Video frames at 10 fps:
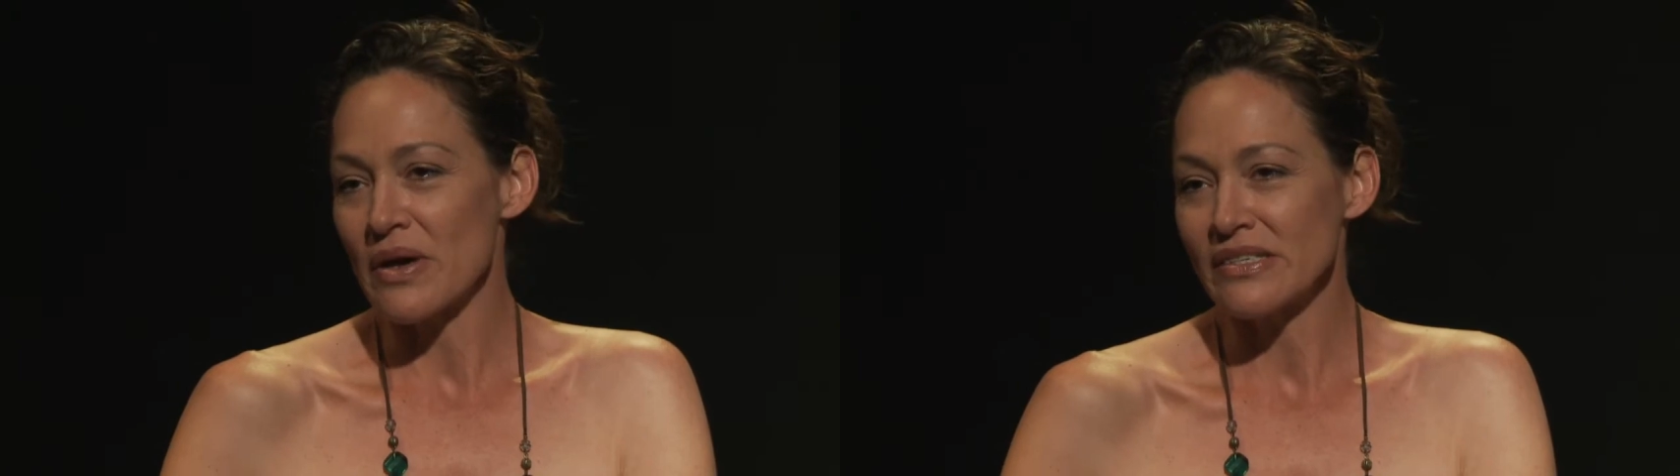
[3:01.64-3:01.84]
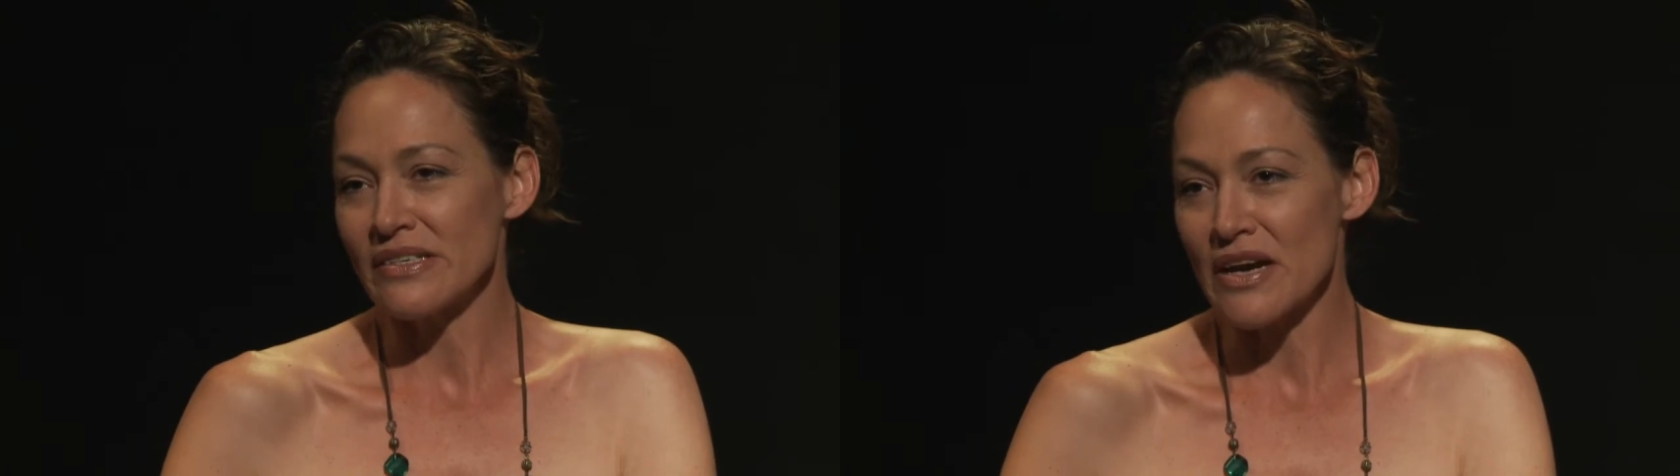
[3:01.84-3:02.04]
I
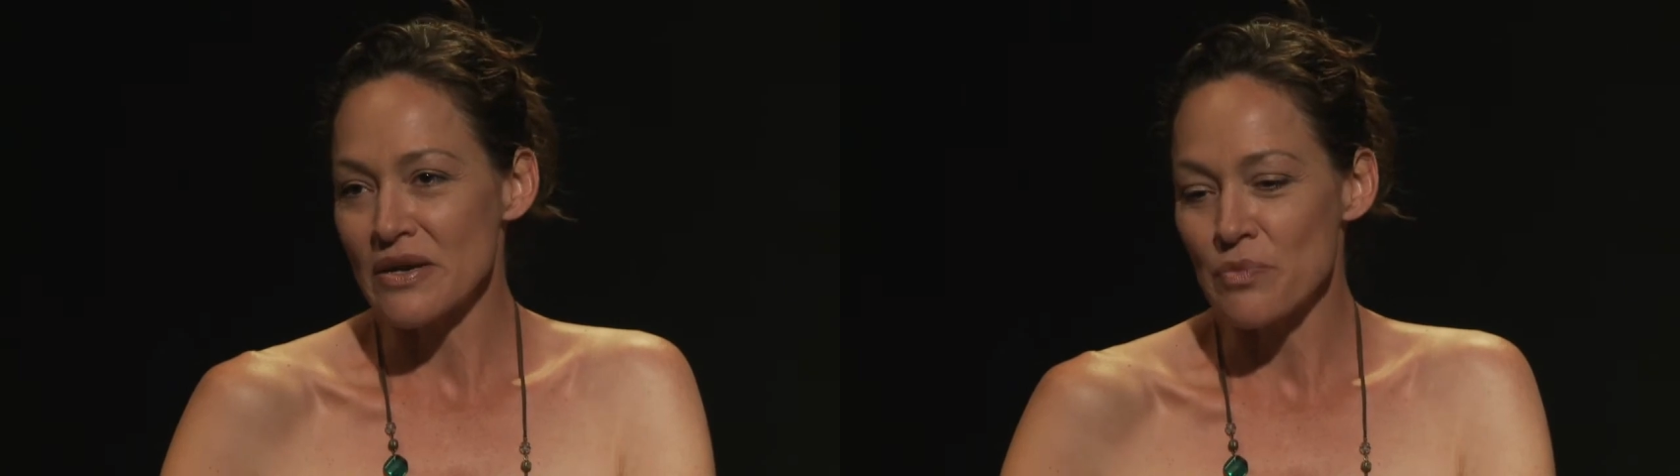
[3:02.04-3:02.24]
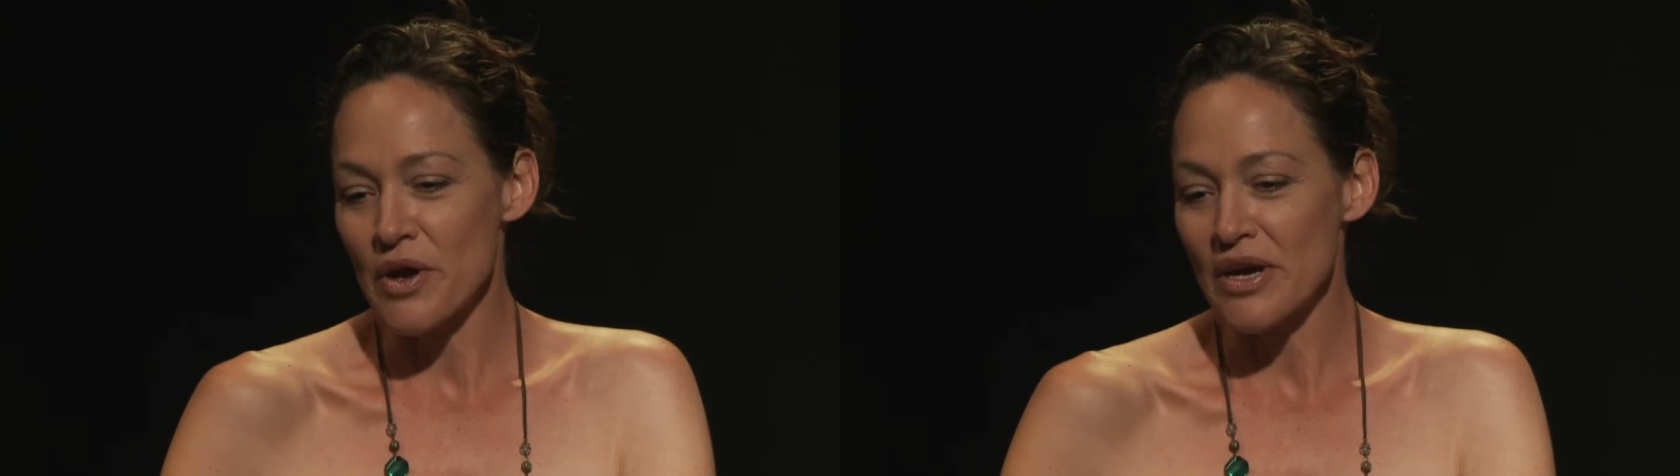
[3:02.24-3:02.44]

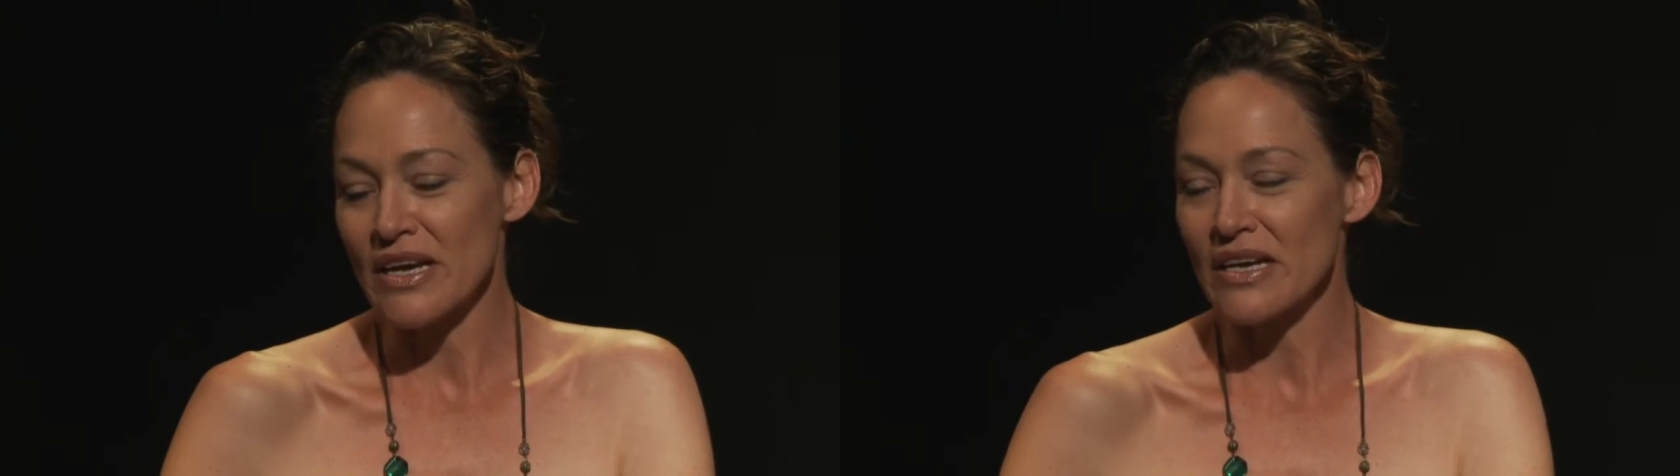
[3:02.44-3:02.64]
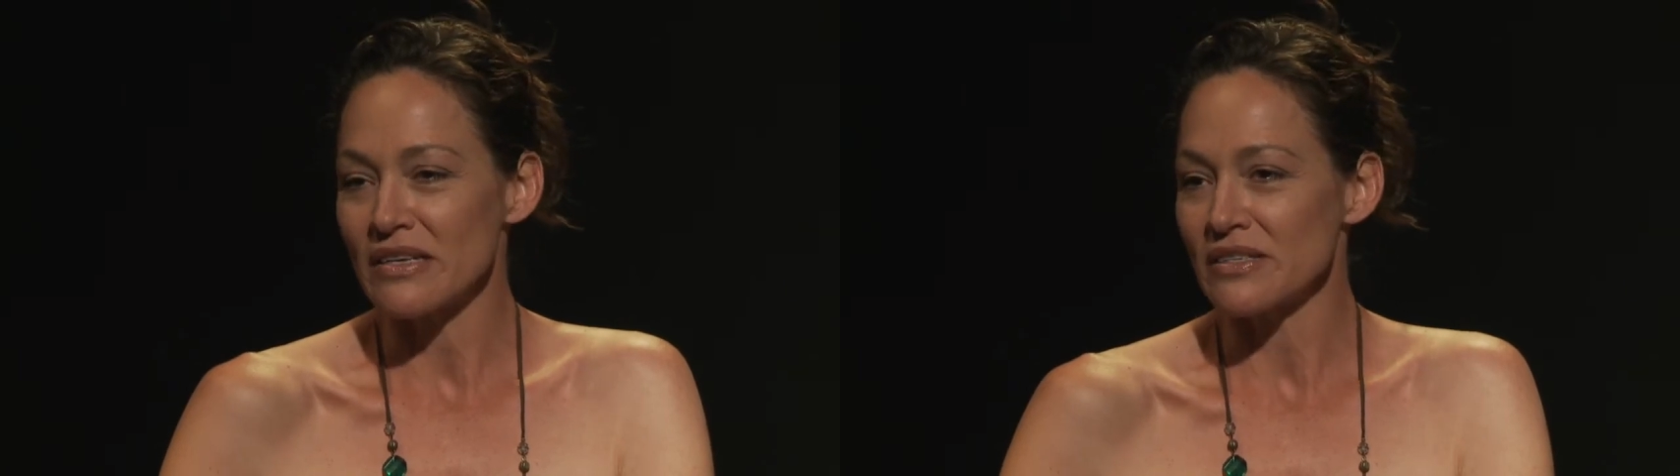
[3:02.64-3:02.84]
started
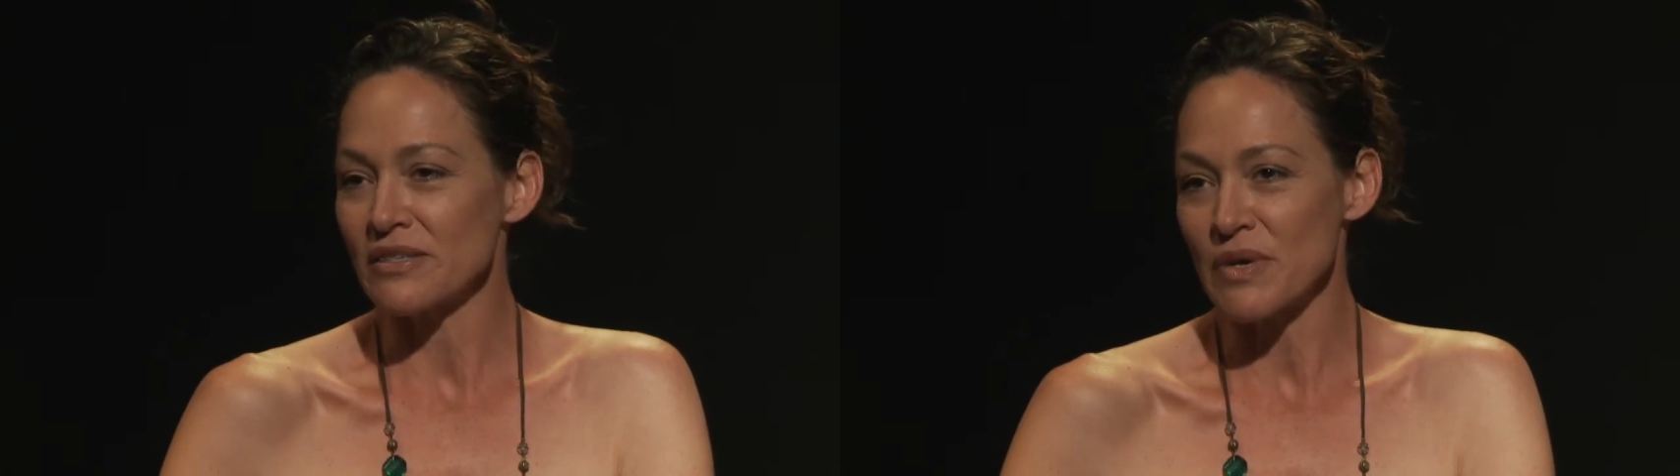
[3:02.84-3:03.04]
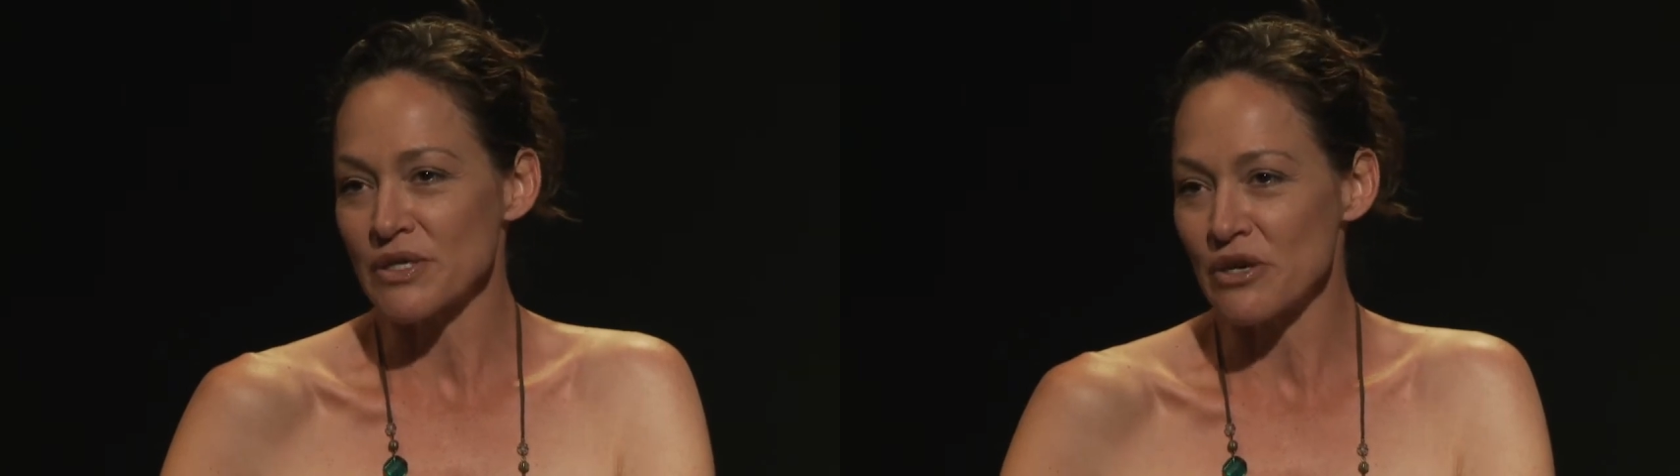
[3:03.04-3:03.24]
working in
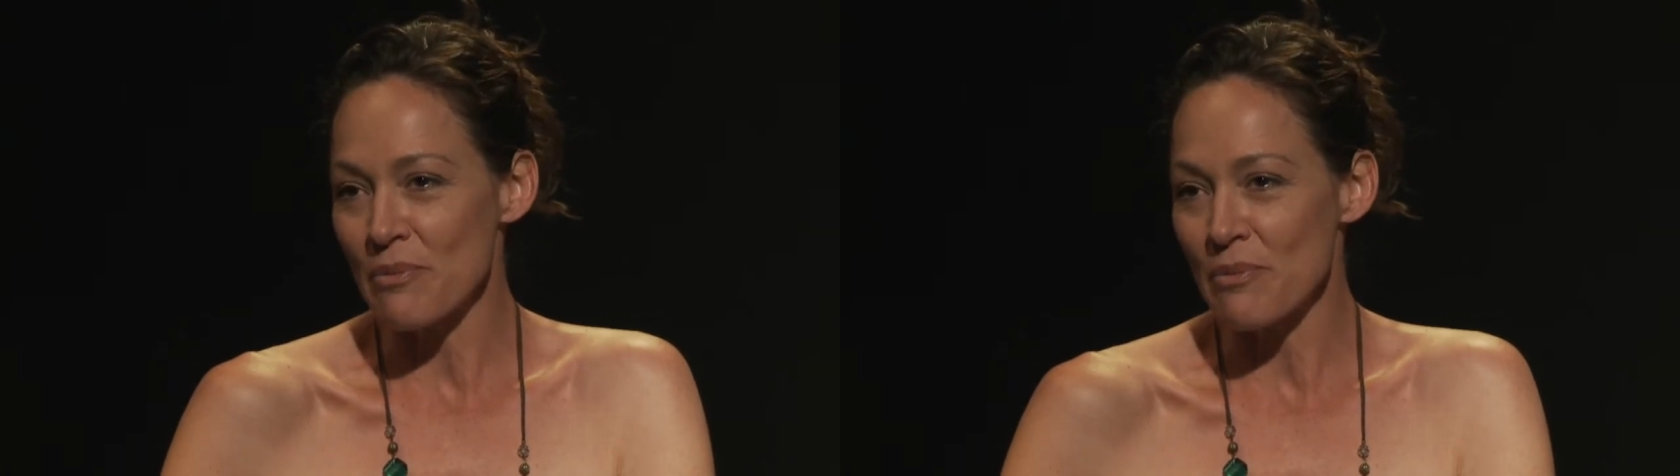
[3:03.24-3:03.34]
special